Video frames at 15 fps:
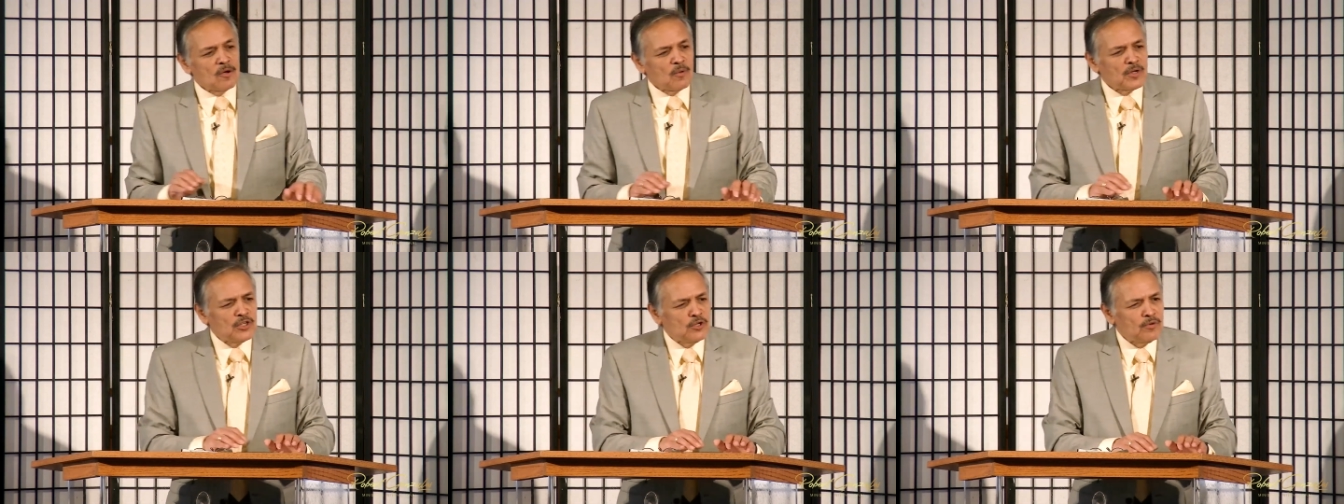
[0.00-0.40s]

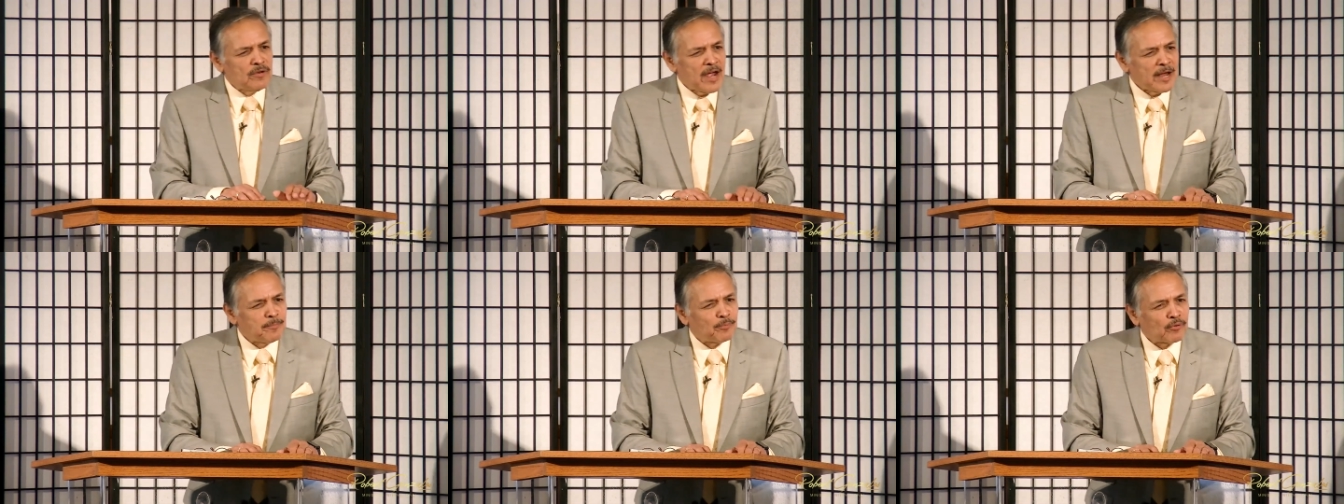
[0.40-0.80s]
when you and
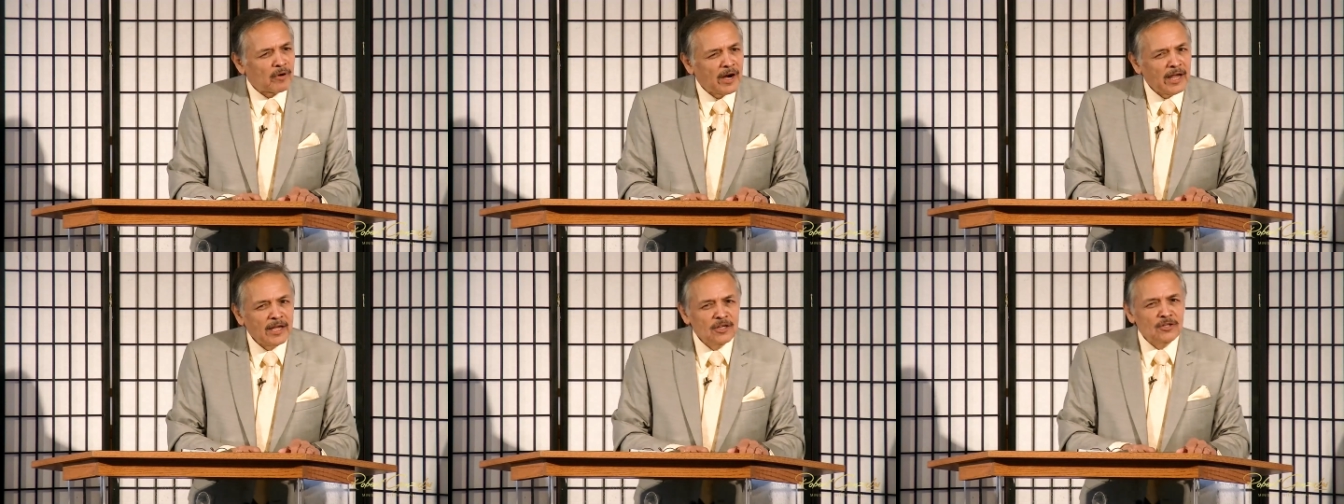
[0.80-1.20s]
I
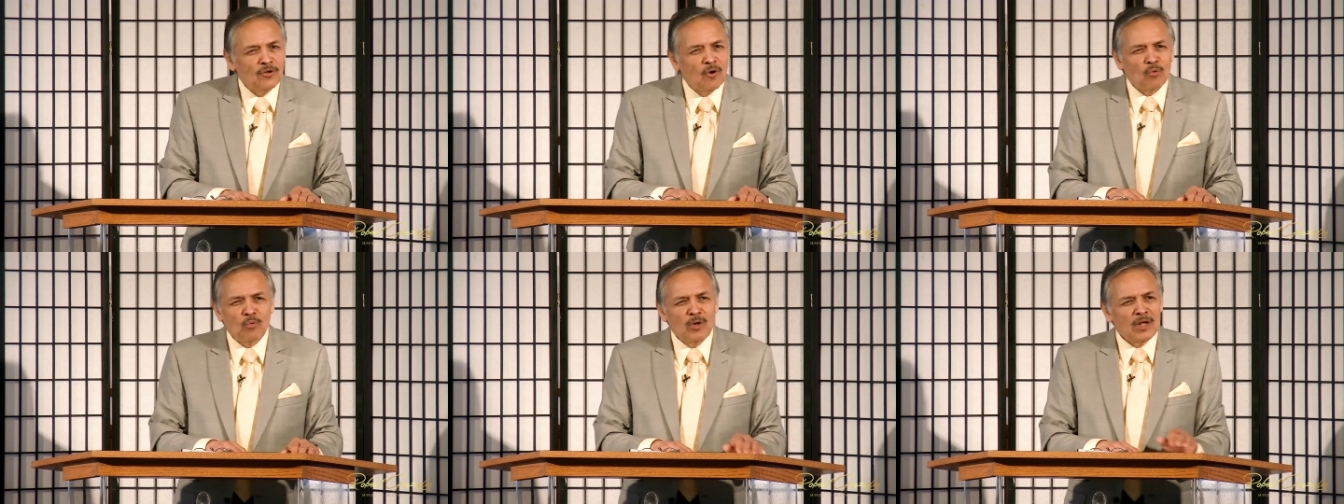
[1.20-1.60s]
pray, you
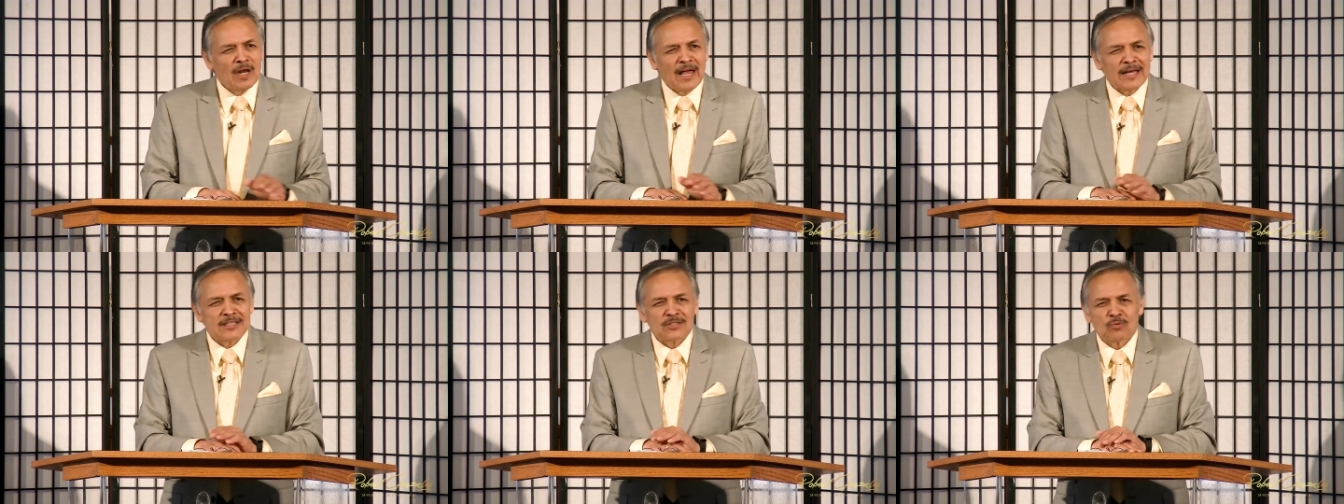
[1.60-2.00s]
don't
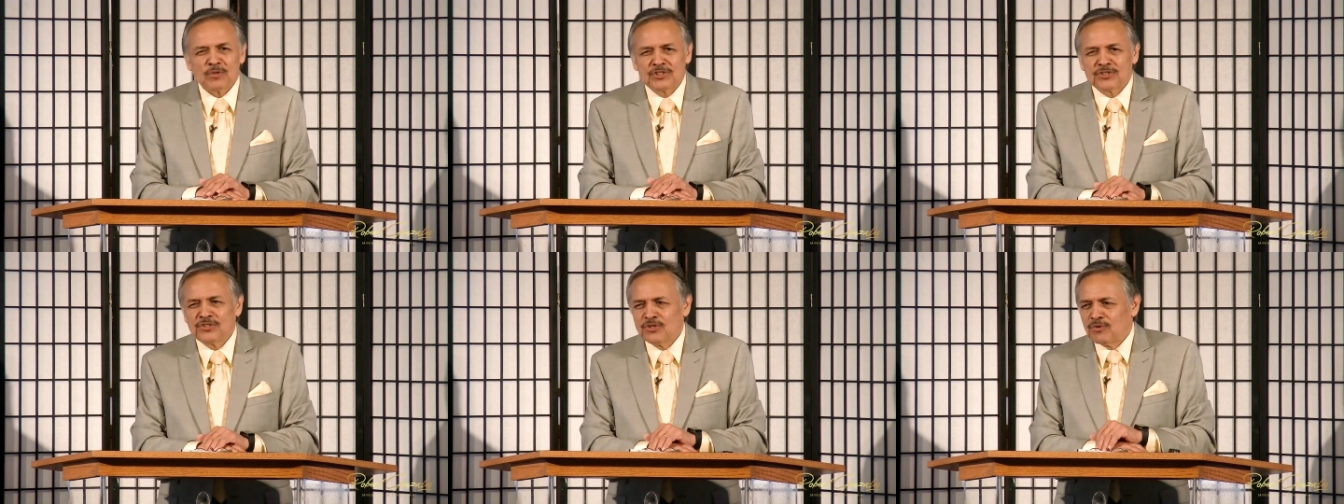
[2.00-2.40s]
realize
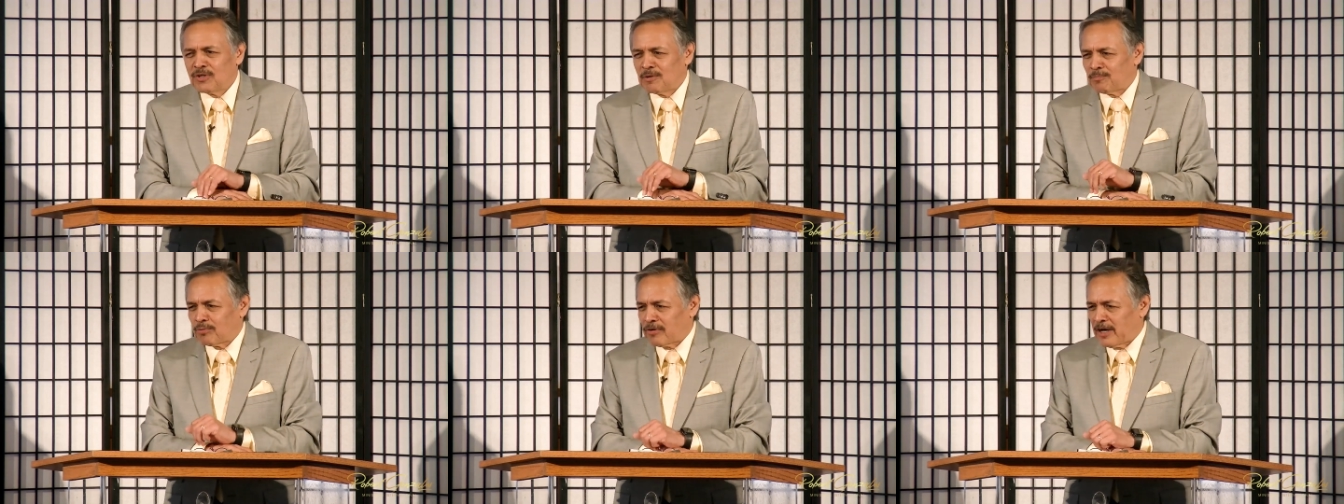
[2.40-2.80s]
what you're doing
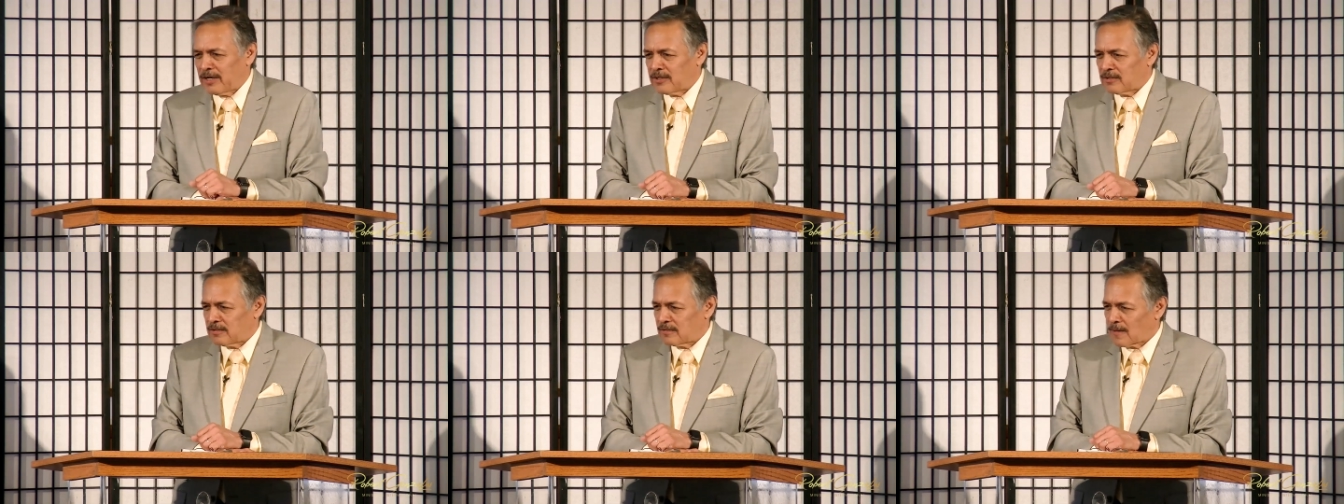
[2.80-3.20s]
in
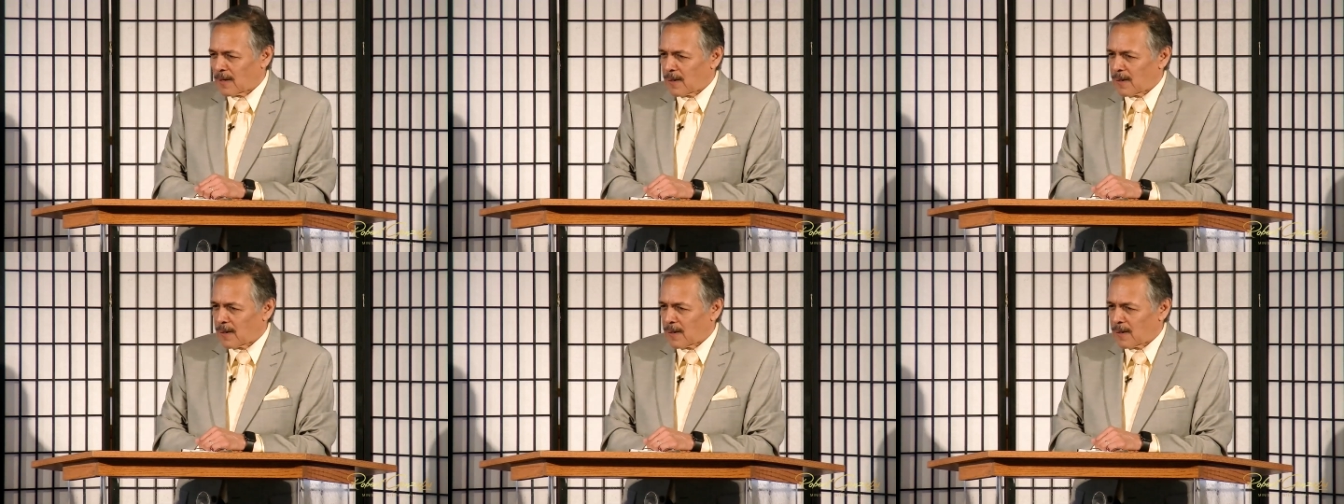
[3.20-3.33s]
prayer.